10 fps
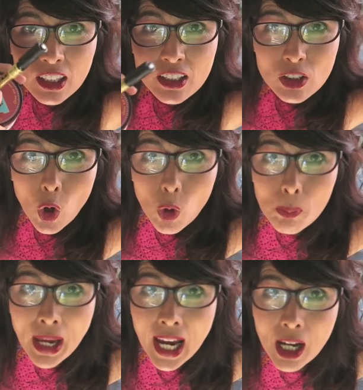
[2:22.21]
this
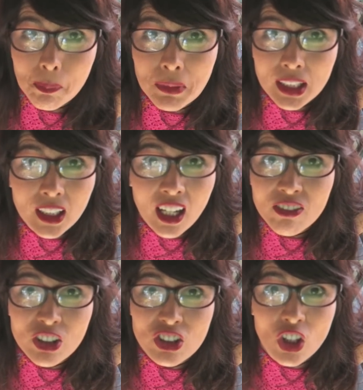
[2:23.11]
whole map that
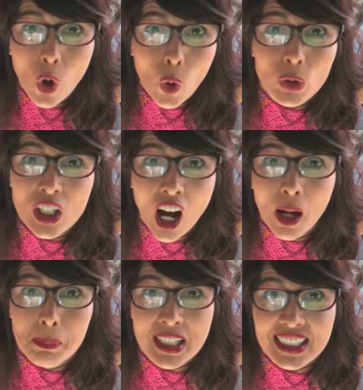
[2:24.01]
covers the whole
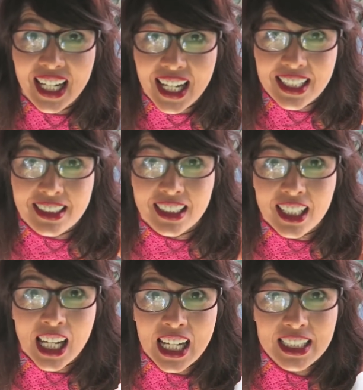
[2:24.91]
top of the desk
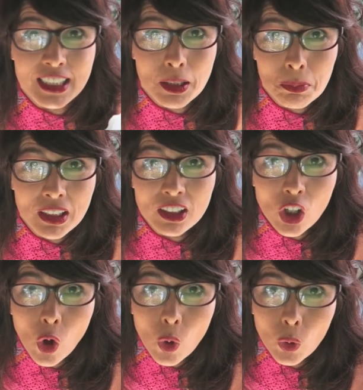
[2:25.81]
dipped in
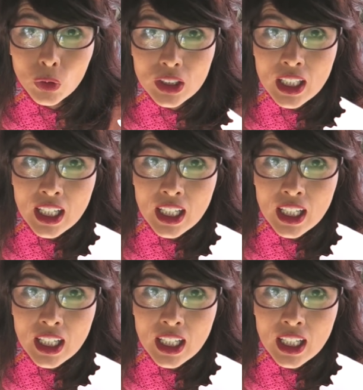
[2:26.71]
gold.